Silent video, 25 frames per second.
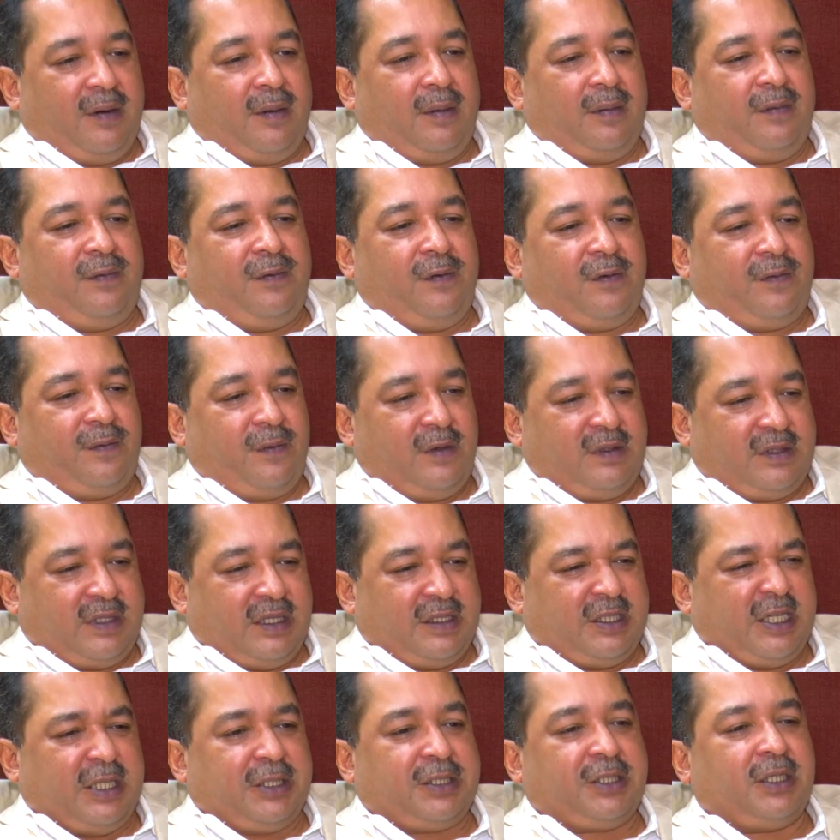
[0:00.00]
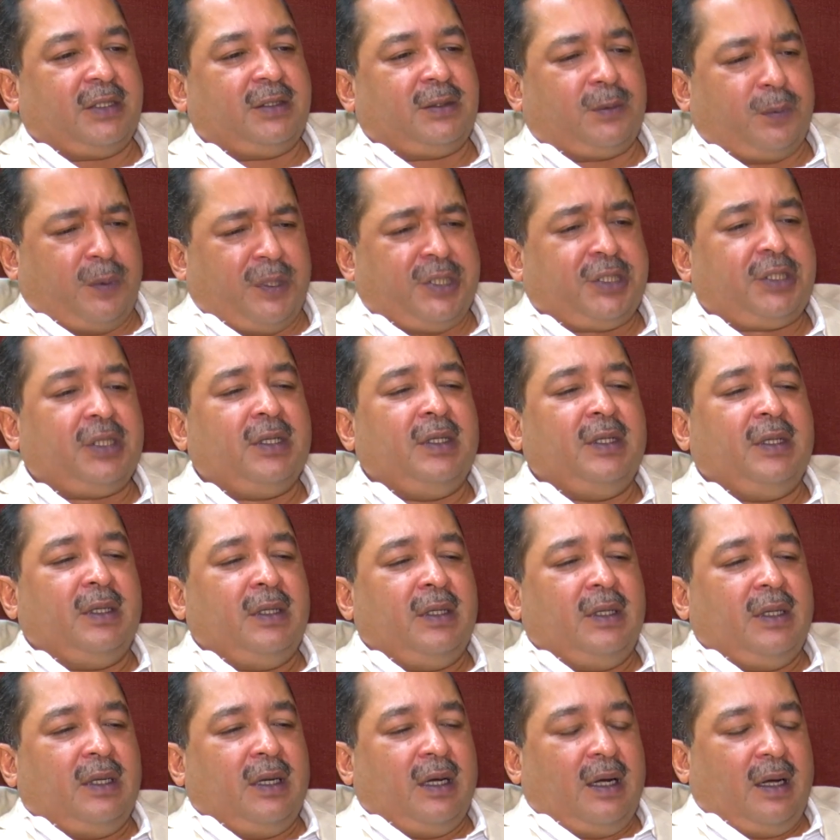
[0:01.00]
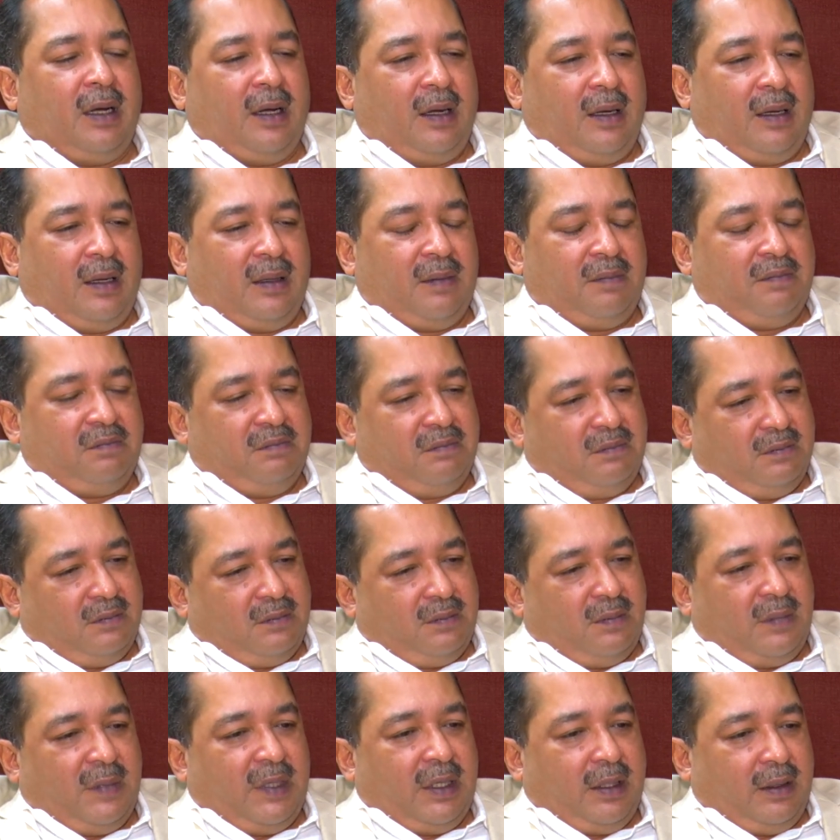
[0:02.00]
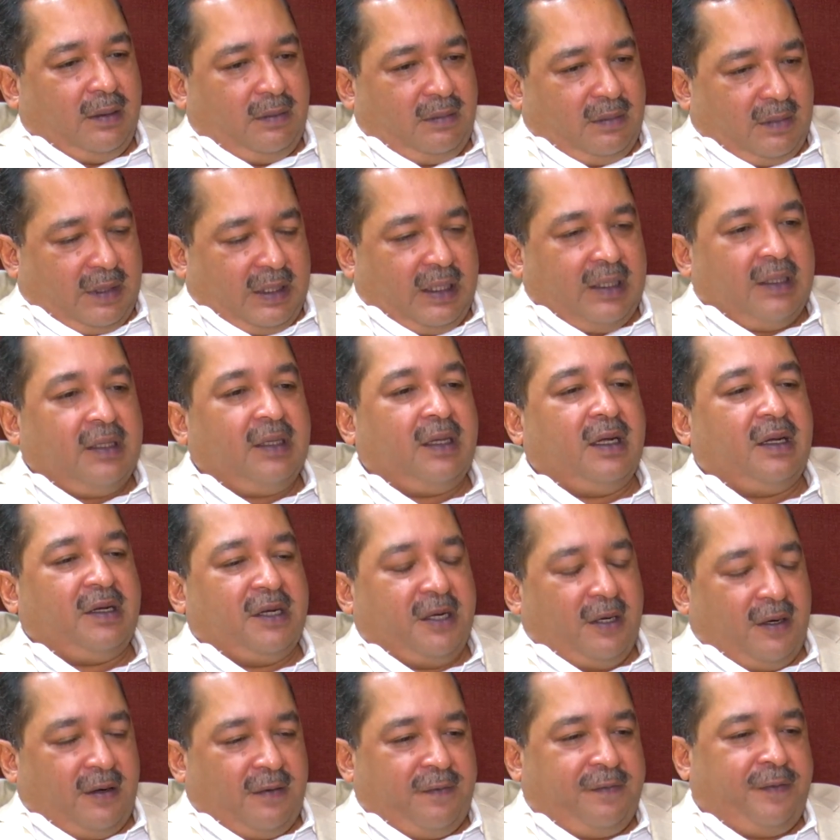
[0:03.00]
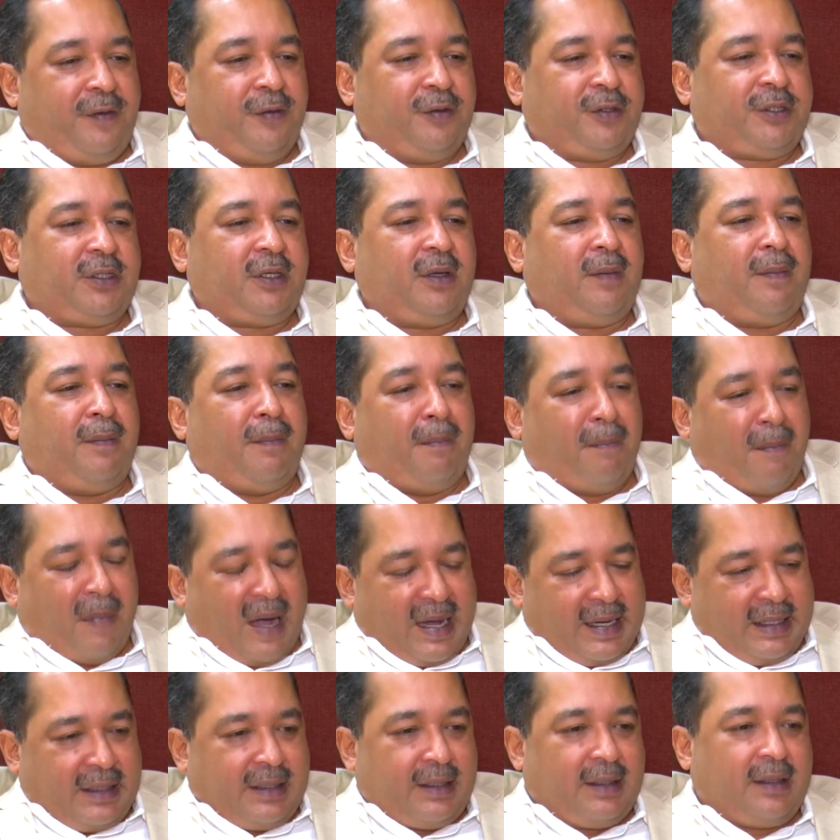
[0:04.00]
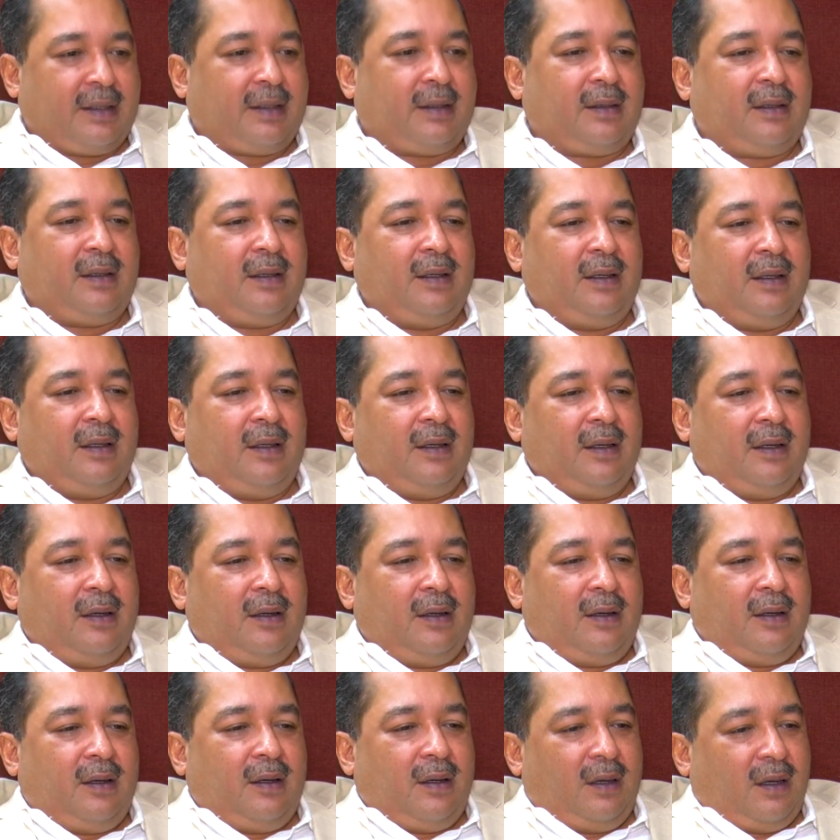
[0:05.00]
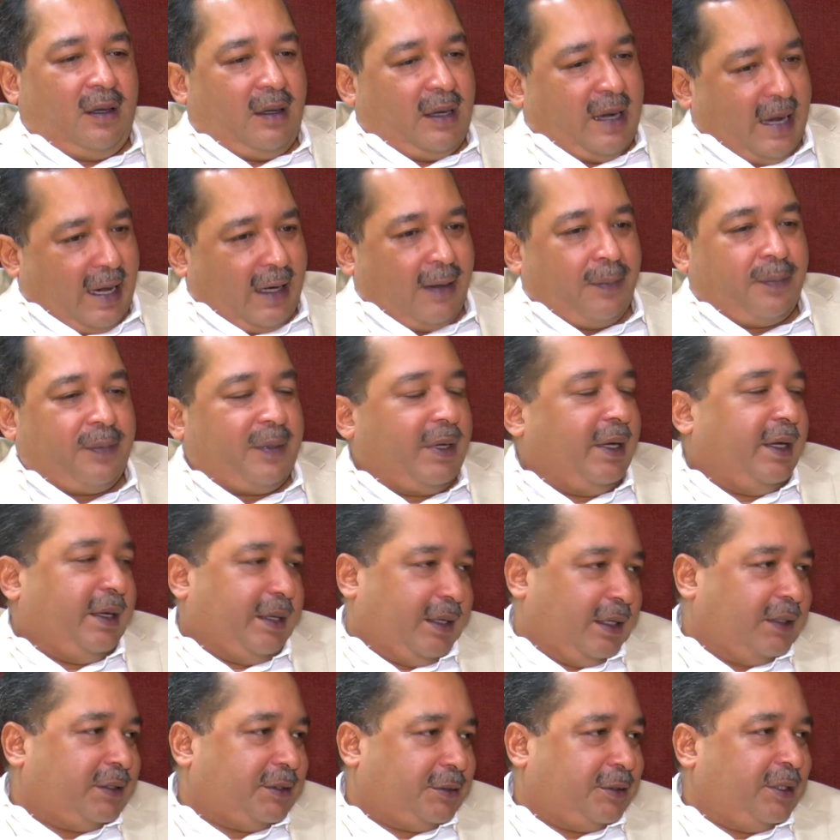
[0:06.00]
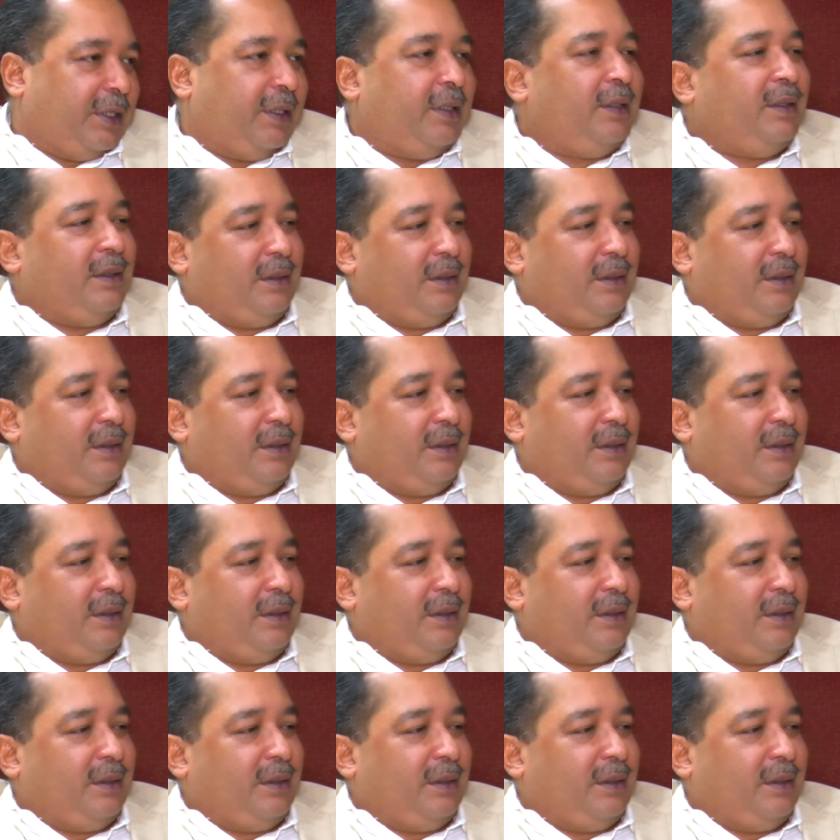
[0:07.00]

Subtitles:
fruitful suggestions, which uh, in the near future might help the industry.